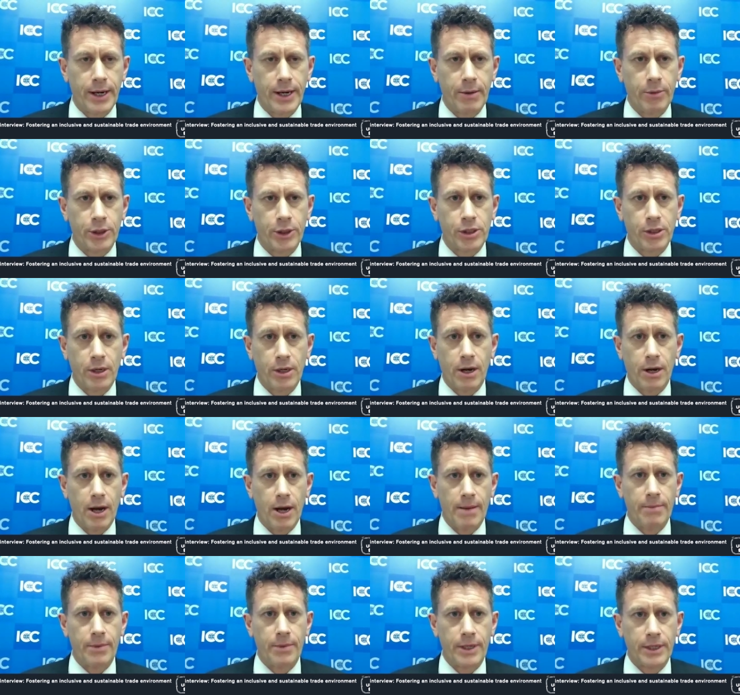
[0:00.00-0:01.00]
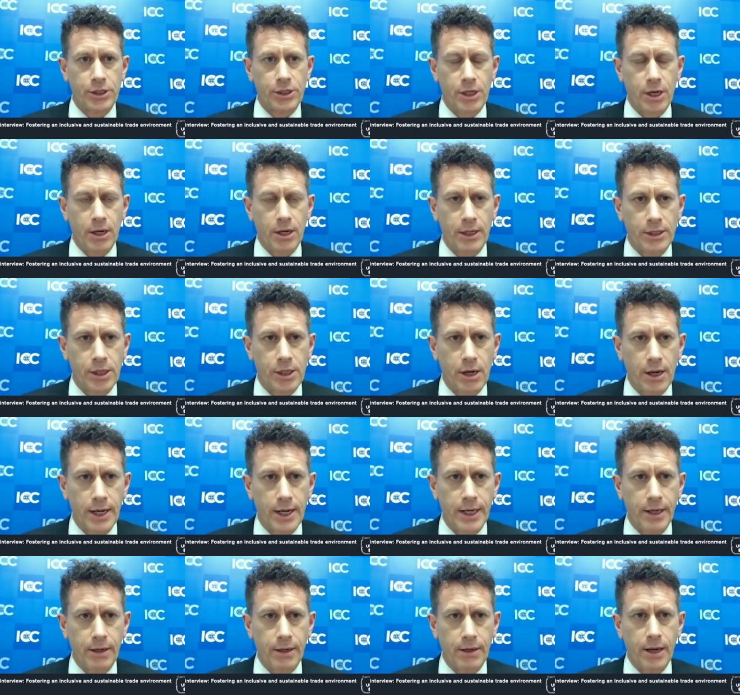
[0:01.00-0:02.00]
which I am
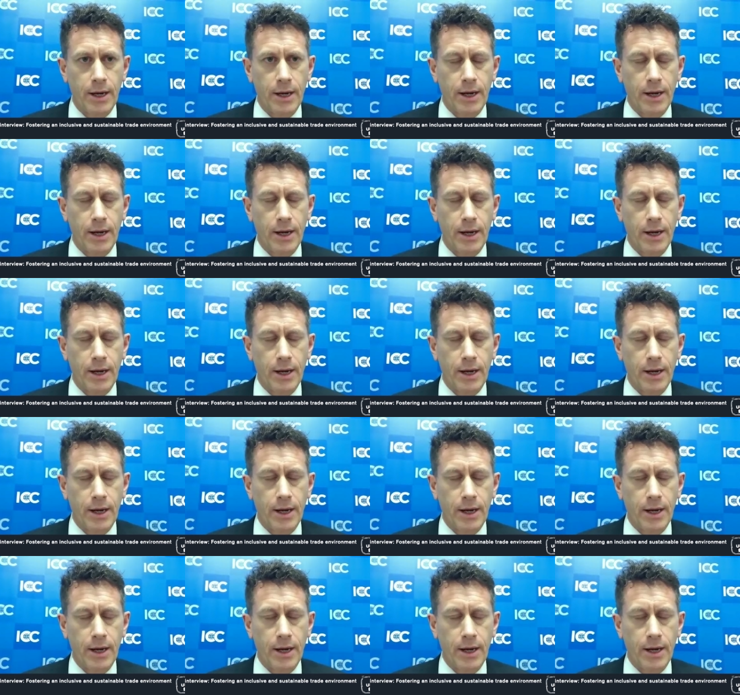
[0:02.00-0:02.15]
entirely